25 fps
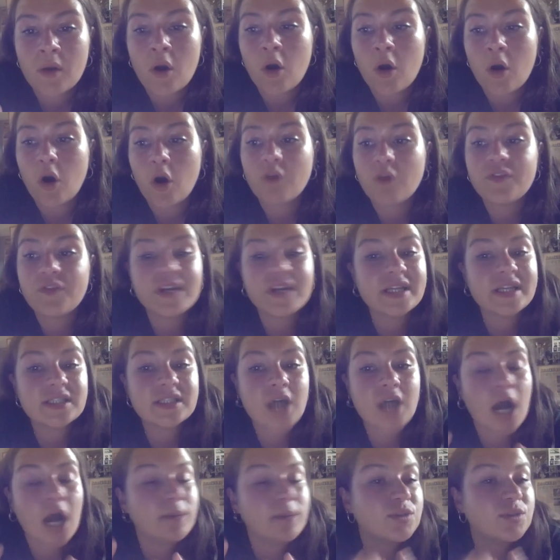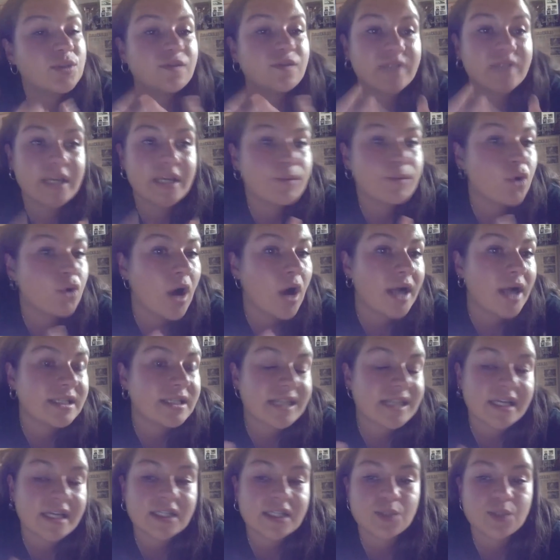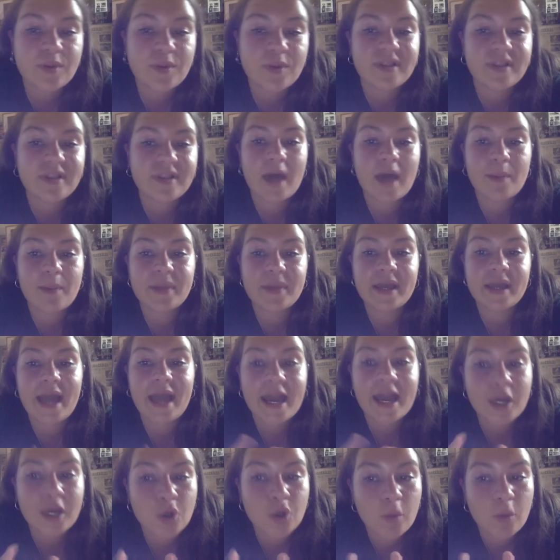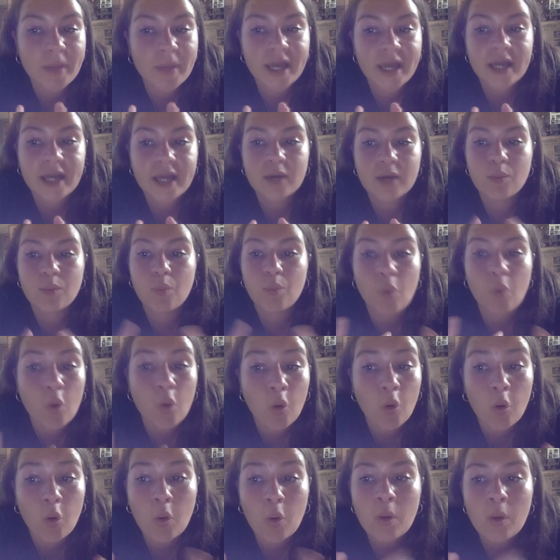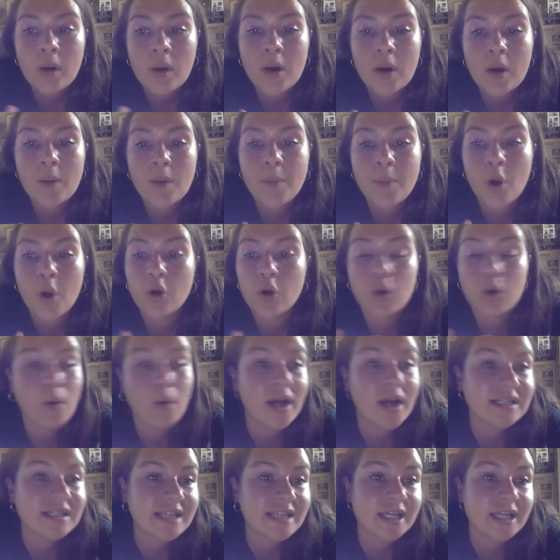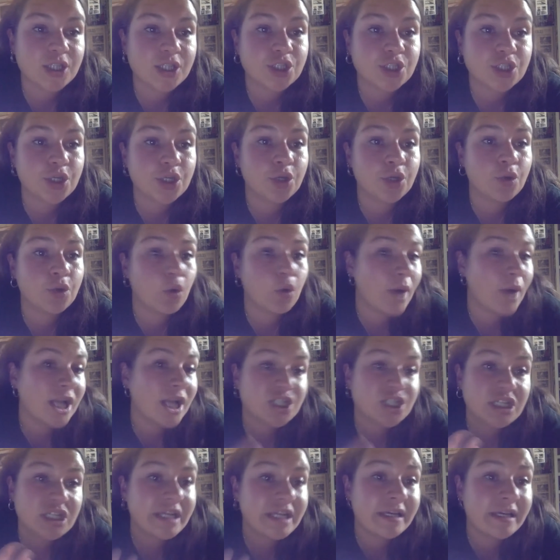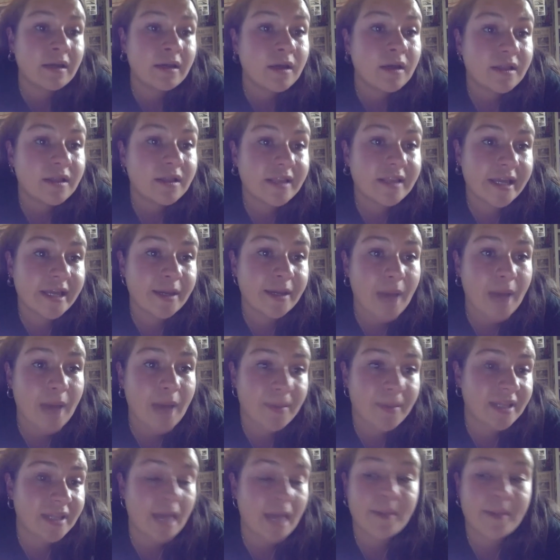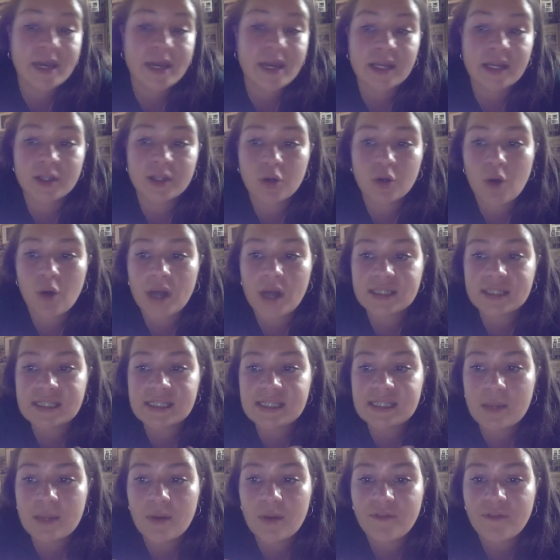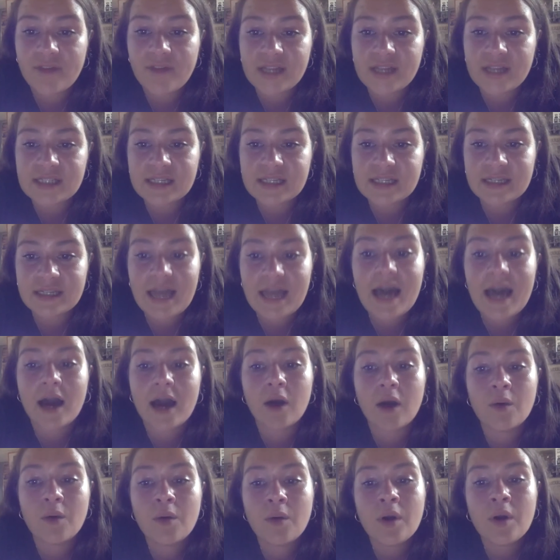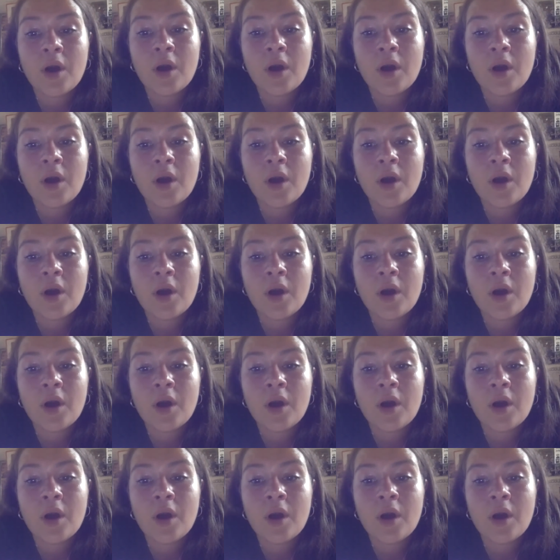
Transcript: Often in times of deep crisis, whether that be economic, war, polarization, or actually the epidemic and the crisis that we're facing now,